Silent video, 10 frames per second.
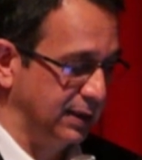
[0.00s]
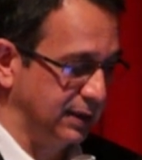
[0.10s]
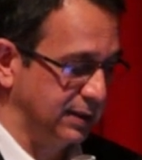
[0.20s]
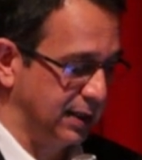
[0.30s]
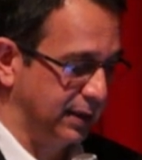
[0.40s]
did
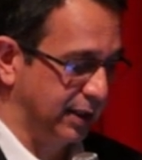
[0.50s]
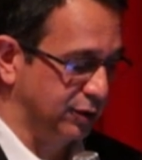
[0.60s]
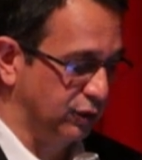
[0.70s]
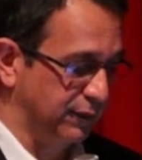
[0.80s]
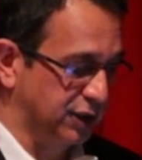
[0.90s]
the study
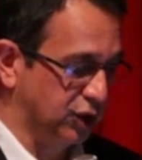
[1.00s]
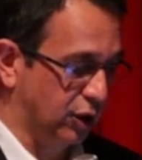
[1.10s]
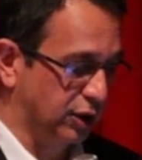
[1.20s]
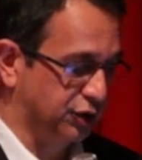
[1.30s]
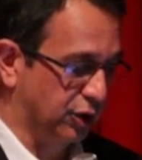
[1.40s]
at University
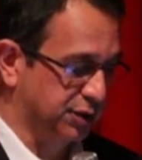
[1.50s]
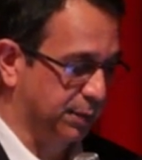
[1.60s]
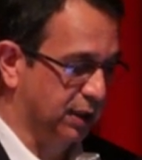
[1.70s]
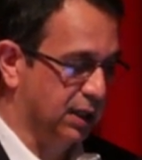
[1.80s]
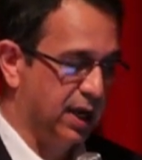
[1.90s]
College
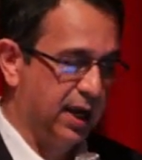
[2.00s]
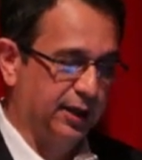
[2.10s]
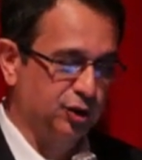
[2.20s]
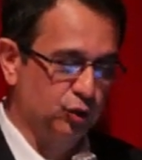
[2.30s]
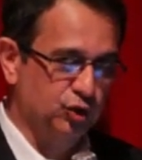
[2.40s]
Hospital,
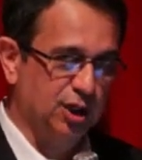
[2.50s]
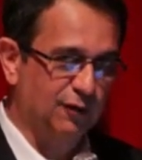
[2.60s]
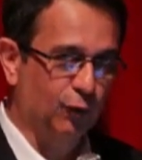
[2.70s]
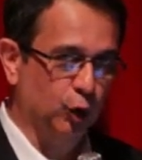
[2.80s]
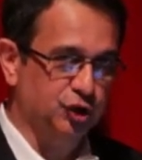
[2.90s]
and using a
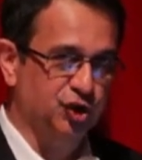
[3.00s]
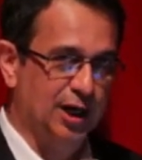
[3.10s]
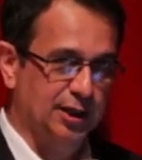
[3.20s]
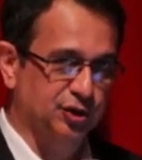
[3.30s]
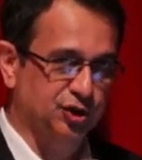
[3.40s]
water
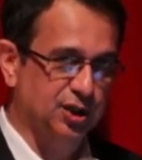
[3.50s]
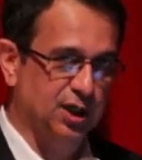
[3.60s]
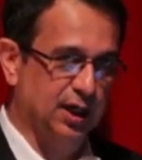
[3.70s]
challenge.